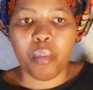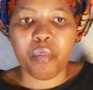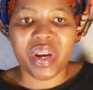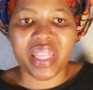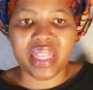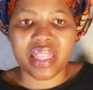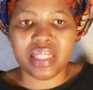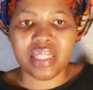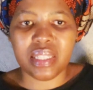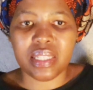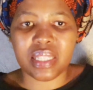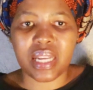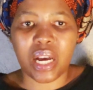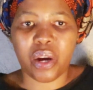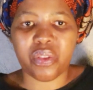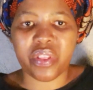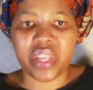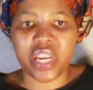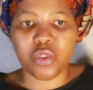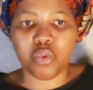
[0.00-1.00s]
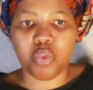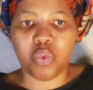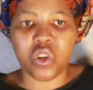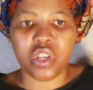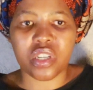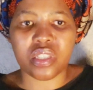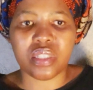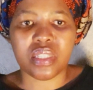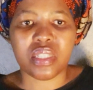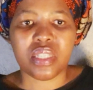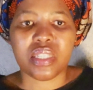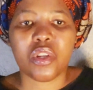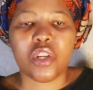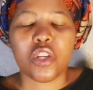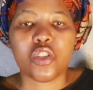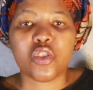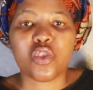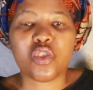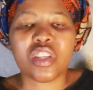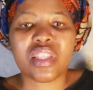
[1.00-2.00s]
But this is how that works.
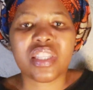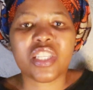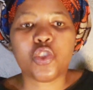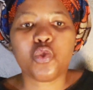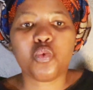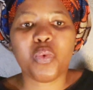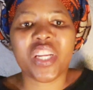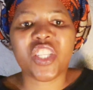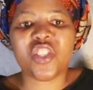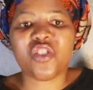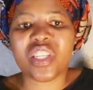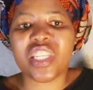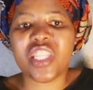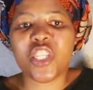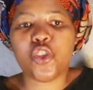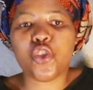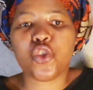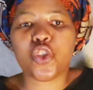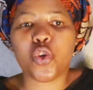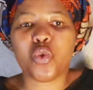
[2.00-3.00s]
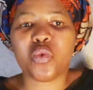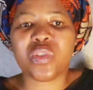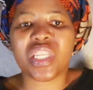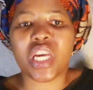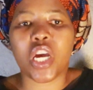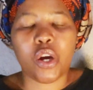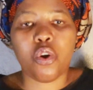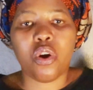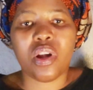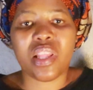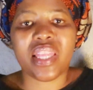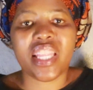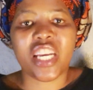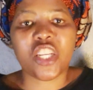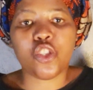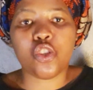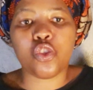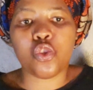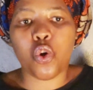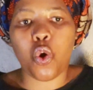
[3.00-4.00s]
So this one really shows a
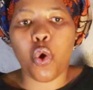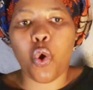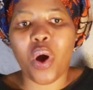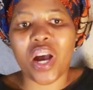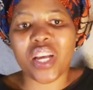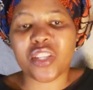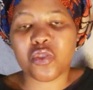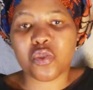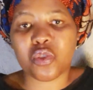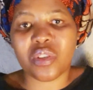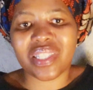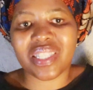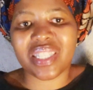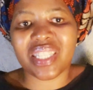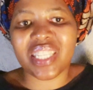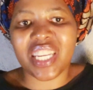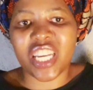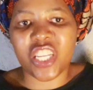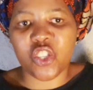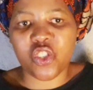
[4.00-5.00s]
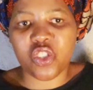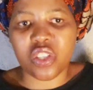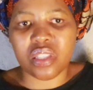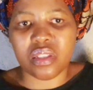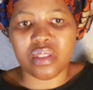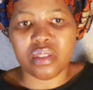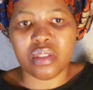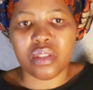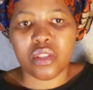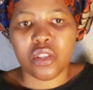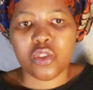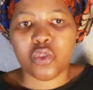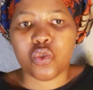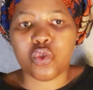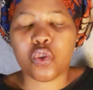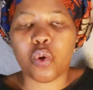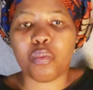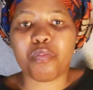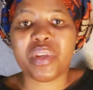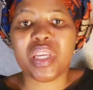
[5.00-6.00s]
collection or association.
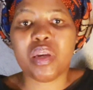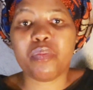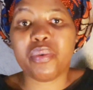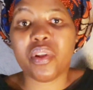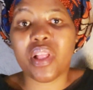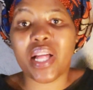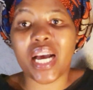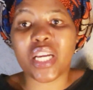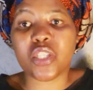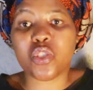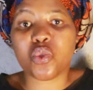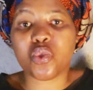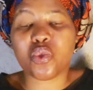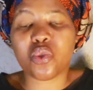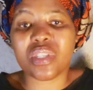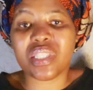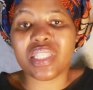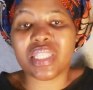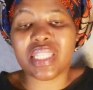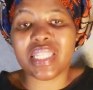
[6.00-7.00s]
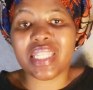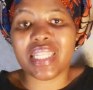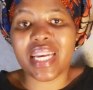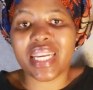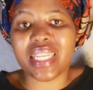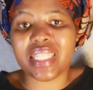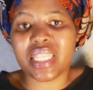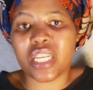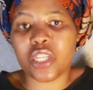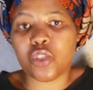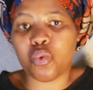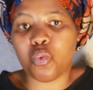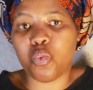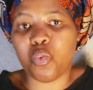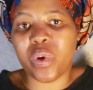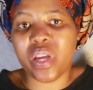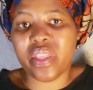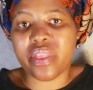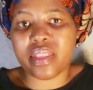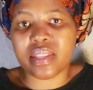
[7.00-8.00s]
So people associated
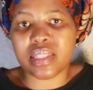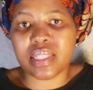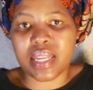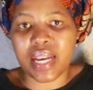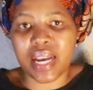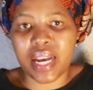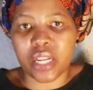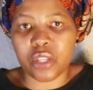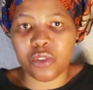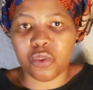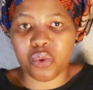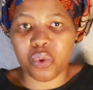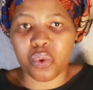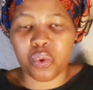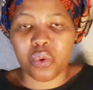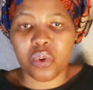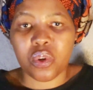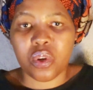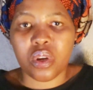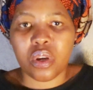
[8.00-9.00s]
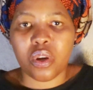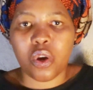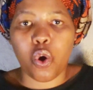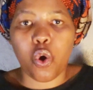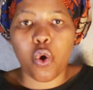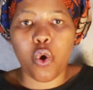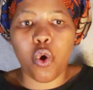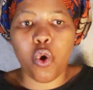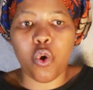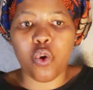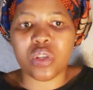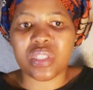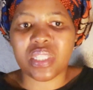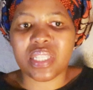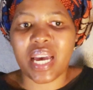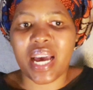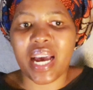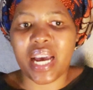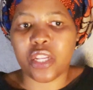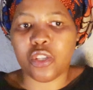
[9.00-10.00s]
with thando or
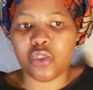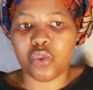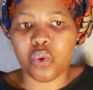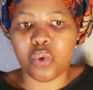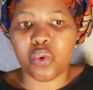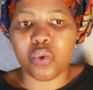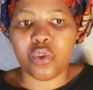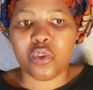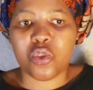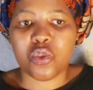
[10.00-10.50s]
thando.